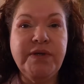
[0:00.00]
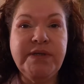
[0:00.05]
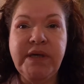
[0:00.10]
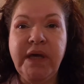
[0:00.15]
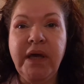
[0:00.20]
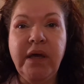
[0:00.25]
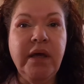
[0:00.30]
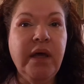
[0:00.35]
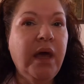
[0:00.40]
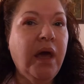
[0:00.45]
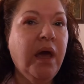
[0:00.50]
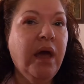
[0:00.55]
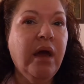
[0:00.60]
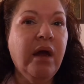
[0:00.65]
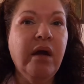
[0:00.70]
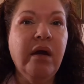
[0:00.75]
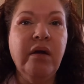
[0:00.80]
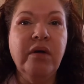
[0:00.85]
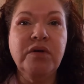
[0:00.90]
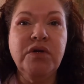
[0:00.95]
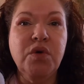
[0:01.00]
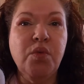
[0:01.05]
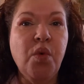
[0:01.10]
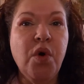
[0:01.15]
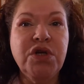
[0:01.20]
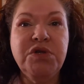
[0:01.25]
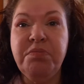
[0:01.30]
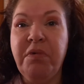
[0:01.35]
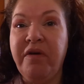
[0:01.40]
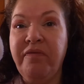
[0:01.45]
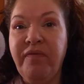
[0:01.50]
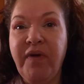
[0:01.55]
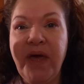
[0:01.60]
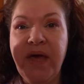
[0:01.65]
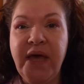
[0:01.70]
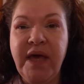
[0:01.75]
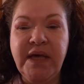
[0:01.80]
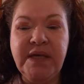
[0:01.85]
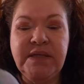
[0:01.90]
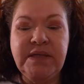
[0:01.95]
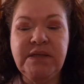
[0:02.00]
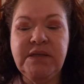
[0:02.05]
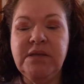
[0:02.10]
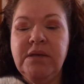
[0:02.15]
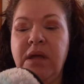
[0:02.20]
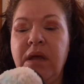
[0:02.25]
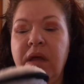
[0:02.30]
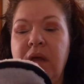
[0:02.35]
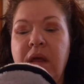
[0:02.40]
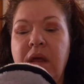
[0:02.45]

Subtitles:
skincare, to wash my face.